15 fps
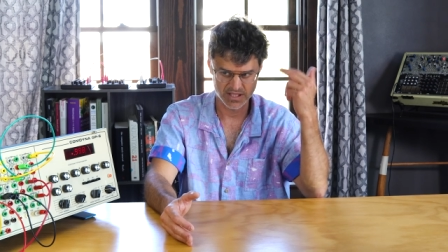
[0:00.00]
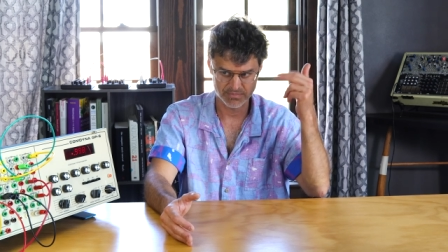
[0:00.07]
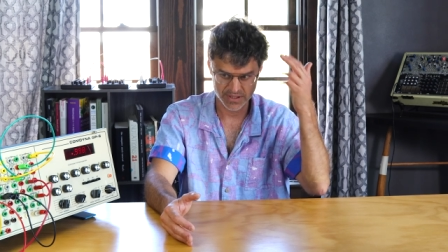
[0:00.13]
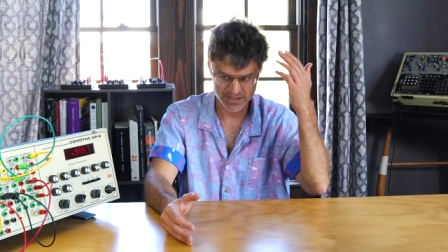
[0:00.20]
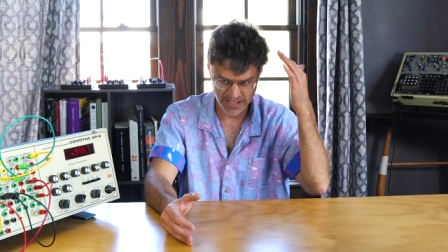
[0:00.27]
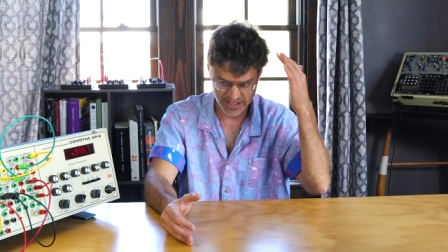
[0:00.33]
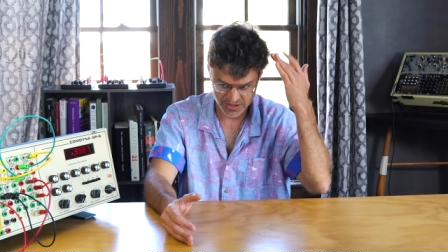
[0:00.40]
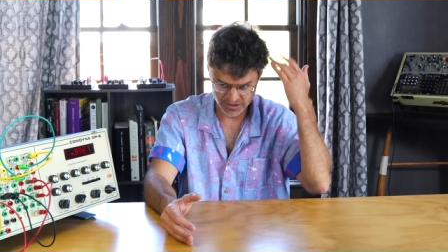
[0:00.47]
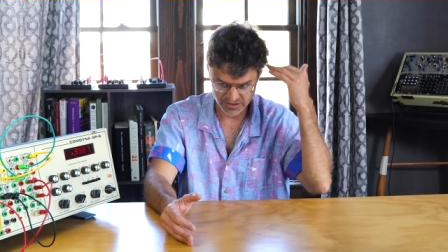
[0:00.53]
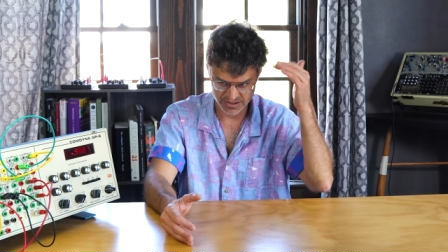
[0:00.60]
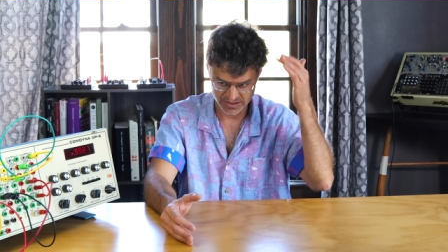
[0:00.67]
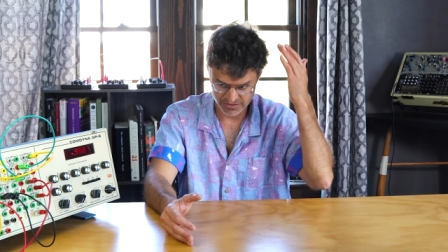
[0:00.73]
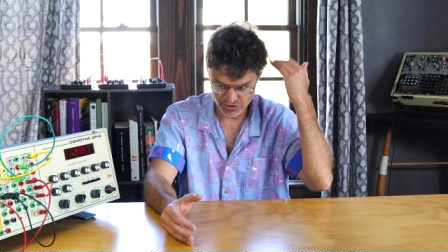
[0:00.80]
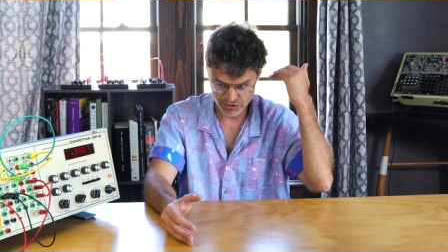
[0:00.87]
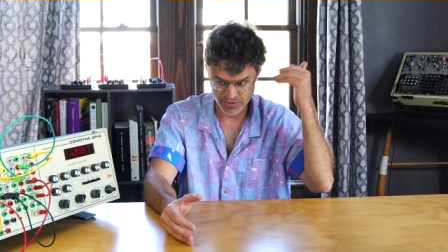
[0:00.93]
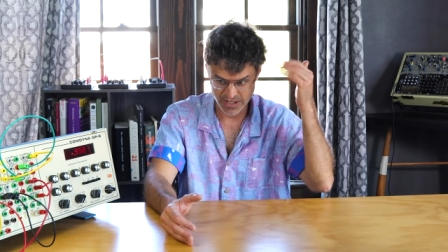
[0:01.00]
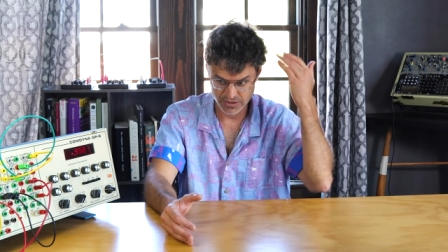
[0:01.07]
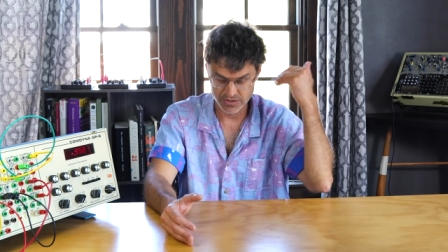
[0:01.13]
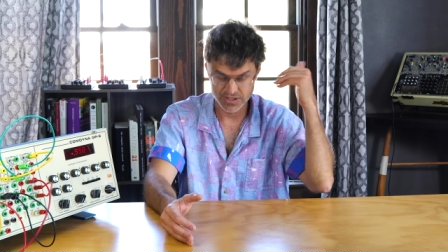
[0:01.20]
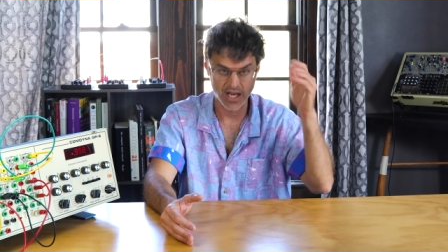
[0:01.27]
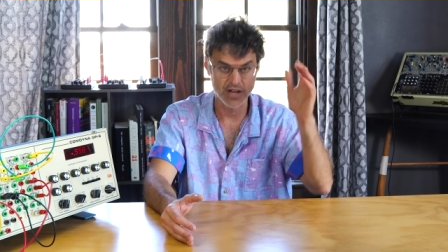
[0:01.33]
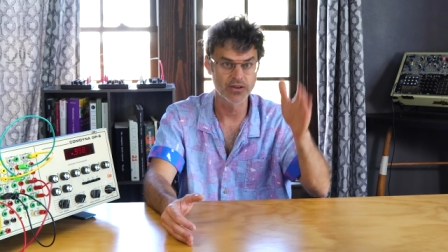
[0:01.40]
that potentially
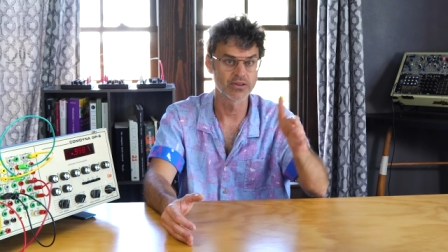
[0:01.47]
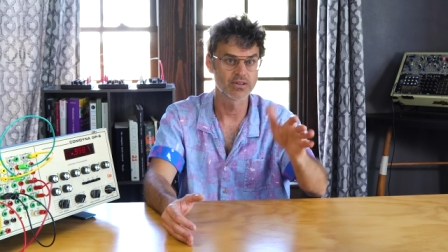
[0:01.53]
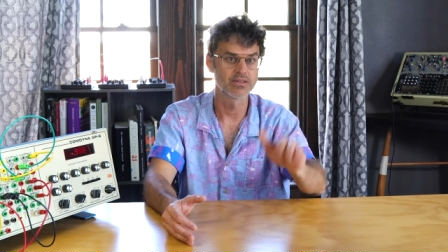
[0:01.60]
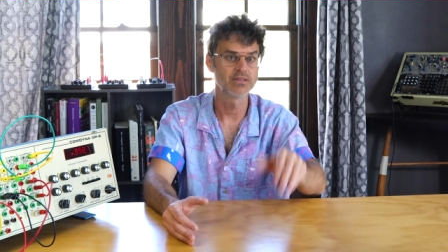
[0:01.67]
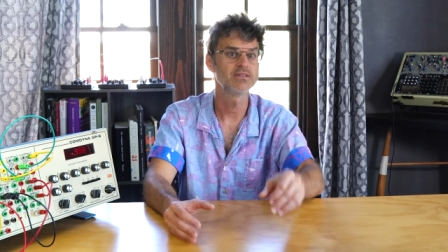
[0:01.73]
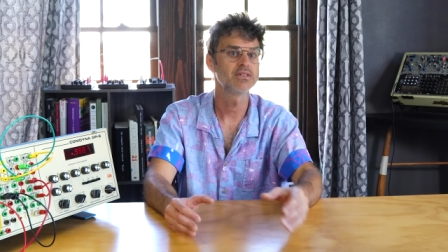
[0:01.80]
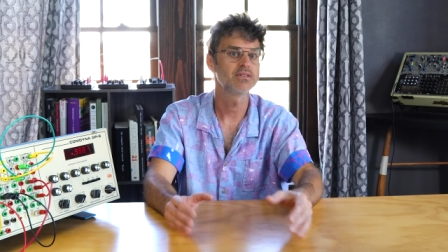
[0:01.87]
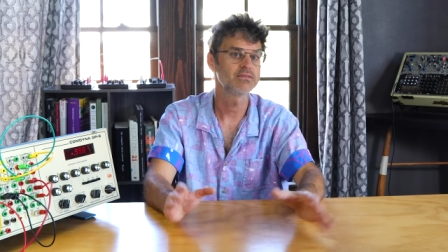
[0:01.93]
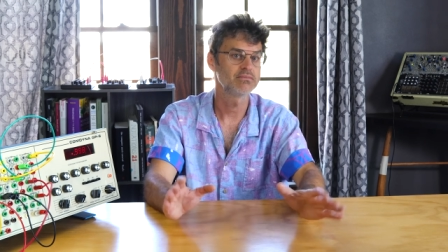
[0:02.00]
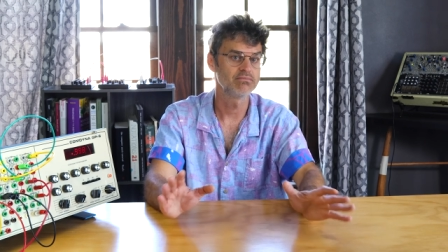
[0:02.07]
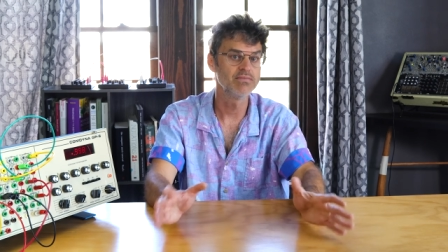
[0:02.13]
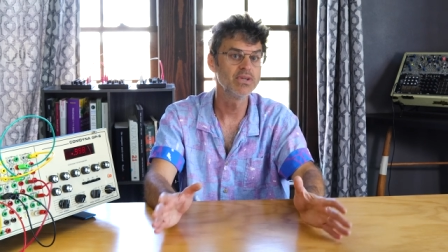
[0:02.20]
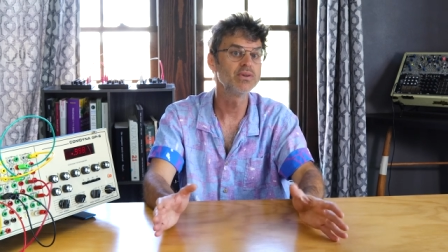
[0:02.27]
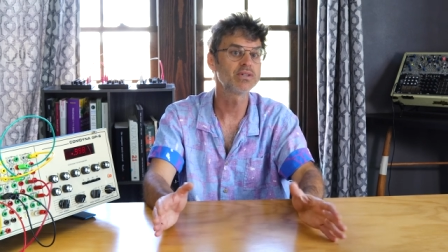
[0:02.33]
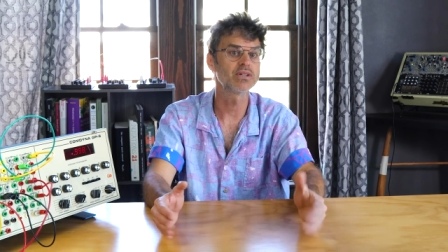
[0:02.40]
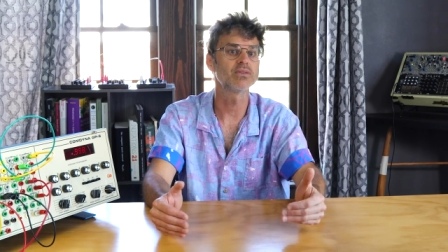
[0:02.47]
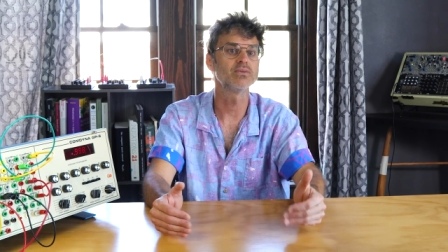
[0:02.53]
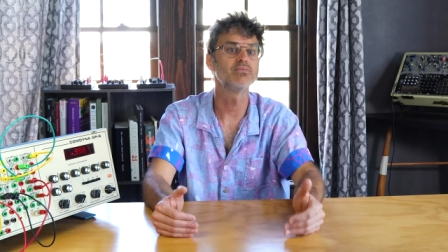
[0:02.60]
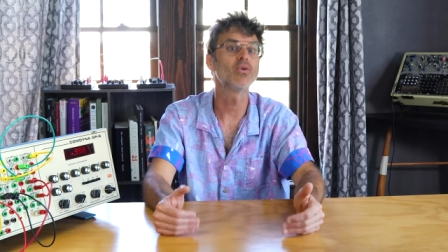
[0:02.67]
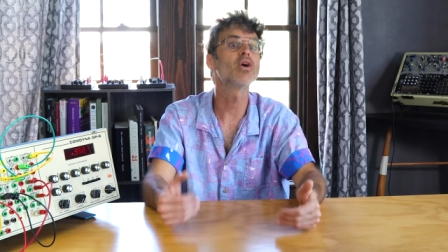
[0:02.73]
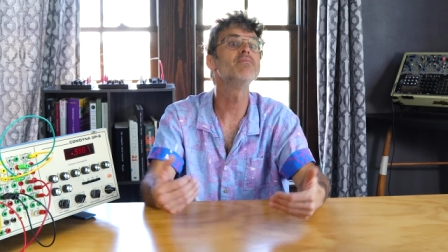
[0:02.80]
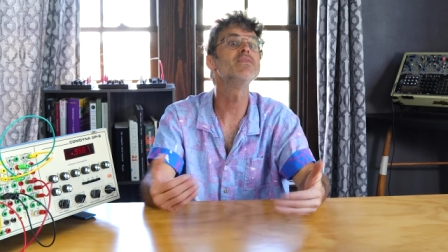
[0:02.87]
triggers other musical,
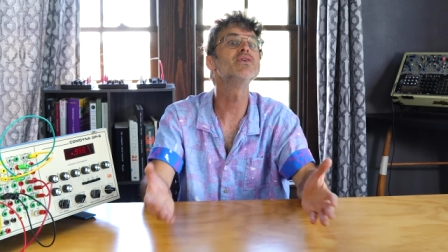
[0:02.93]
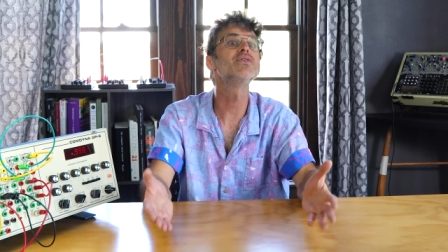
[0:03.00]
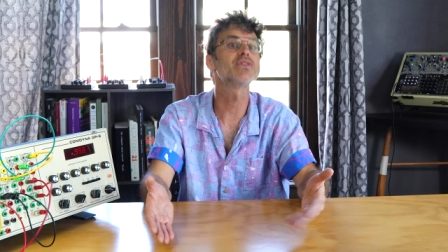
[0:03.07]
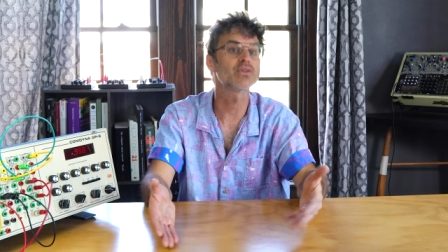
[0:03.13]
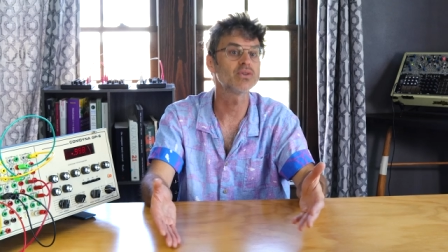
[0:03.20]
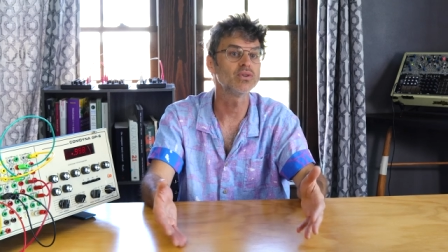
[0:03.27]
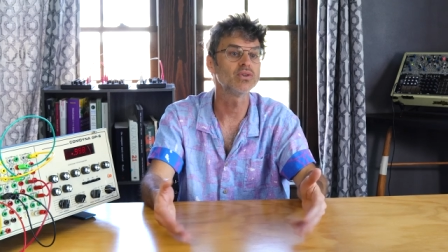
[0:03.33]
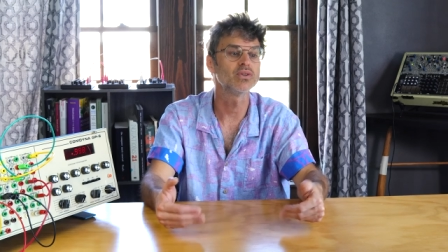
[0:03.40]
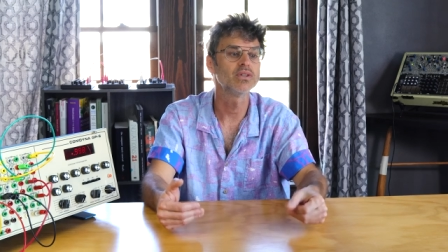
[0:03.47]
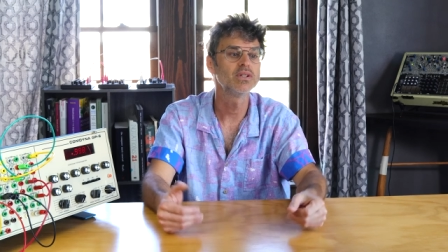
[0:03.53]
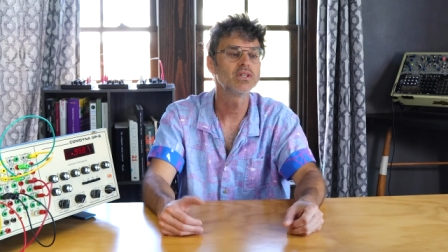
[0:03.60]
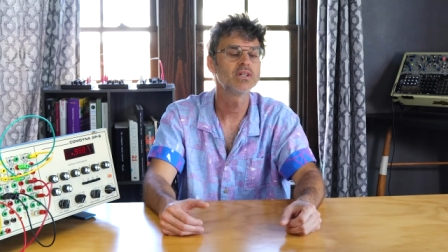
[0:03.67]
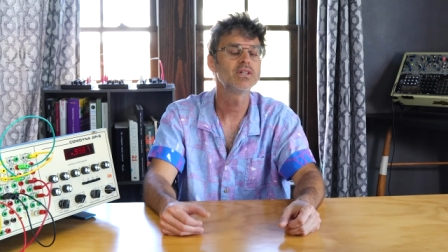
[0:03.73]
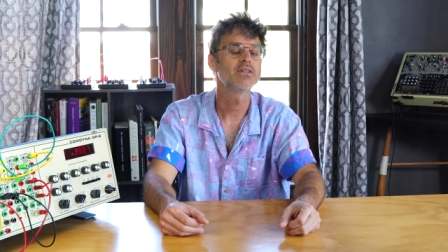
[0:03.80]
more musical